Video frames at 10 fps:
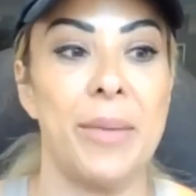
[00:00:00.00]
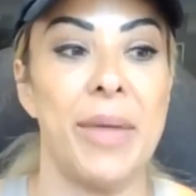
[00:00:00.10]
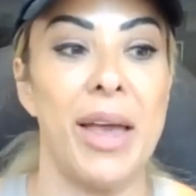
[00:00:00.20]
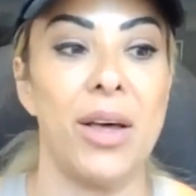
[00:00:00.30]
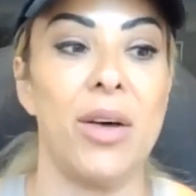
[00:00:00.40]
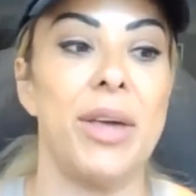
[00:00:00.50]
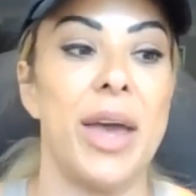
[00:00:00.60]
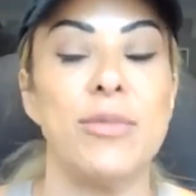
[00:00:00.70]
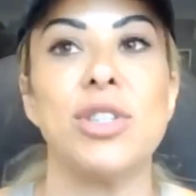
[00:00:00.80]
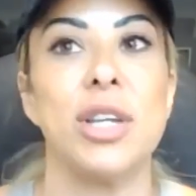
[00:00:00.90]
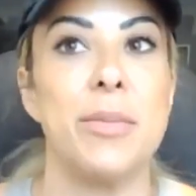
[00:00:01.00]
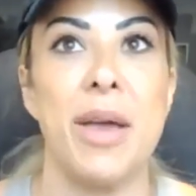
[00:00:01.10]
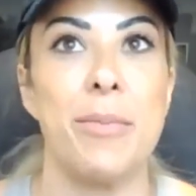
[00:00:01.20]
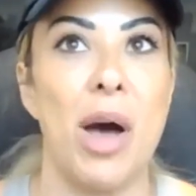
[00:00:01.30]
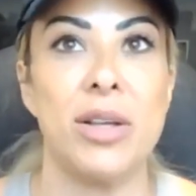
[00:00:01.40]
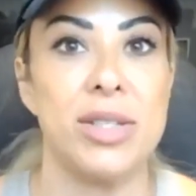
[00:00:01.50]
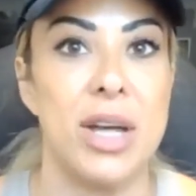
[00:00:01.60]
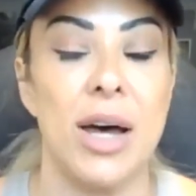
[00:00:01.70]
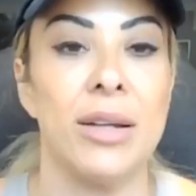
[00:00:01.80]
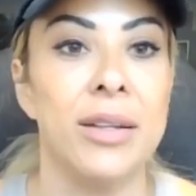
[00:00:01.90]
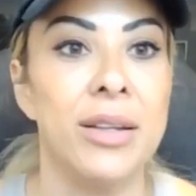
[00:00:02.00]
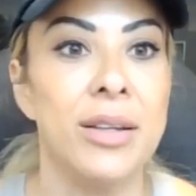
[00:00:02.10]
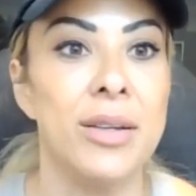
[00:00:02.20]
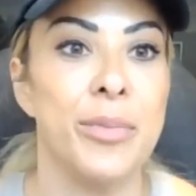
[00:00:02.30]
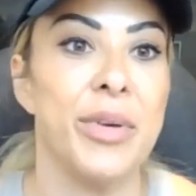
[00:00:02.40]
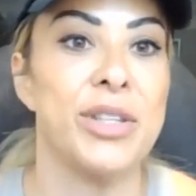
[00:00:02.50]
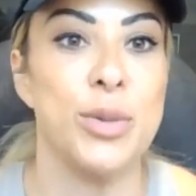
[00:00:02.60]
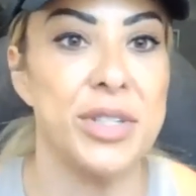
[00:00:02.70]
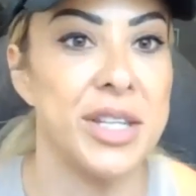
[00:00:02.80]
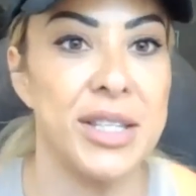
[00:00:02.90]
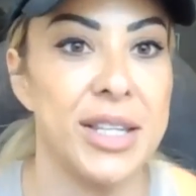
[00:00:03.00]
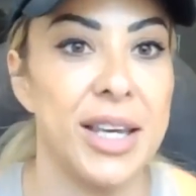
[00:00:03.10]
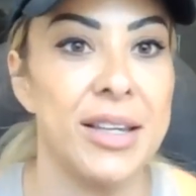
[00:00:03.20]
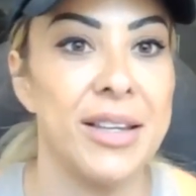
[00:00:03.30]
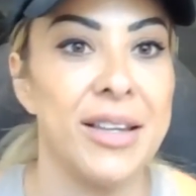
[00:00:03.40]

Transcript: I'm like, okay, I'm just going to make pasta because it was easy.